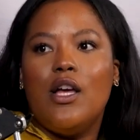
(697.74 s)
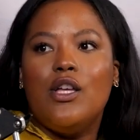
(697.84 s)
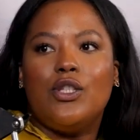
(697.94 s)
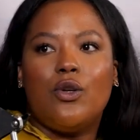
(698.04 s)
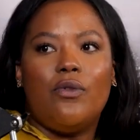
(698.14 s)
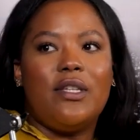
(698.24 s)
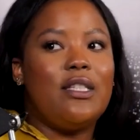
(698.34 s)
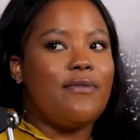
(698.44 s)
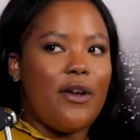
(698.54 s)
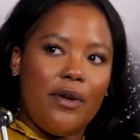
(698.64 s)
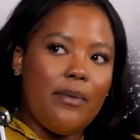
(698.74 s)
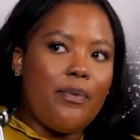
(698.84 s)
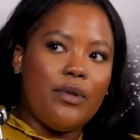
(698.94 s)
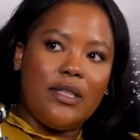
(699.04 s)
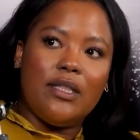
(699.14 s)
So this is very
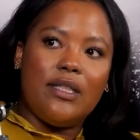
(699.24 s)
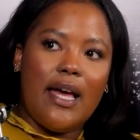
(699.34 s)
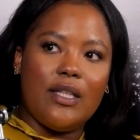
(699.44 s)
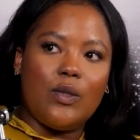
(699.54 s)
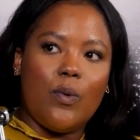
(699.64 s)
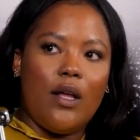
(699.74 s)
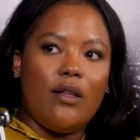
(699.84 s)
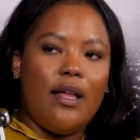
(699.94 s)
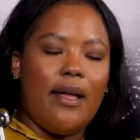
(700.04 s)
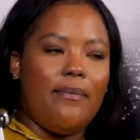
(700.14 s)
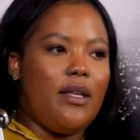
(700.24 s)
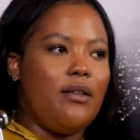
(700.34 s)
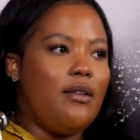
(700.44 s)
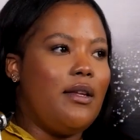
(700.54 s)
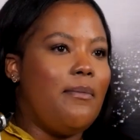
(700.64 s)
important as well. I
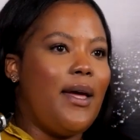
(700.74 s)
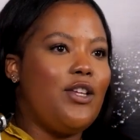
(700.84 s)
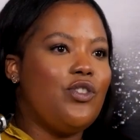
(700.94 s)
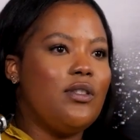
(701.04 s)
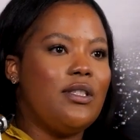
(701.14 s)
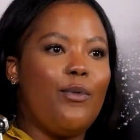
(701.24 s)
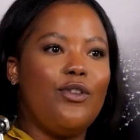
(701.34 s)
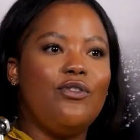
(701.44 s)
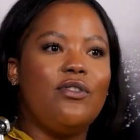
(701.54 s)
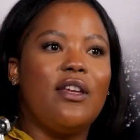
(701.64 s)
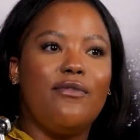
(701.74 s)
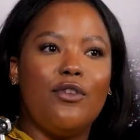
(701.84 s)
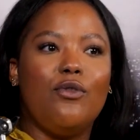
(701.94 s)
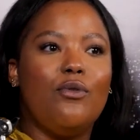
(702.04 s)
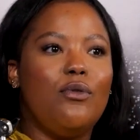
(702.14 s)
mean, imagine someone giving
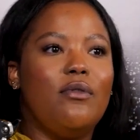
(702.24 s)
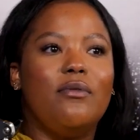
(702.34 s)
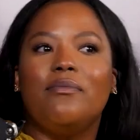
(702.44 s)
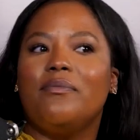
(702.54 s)
you,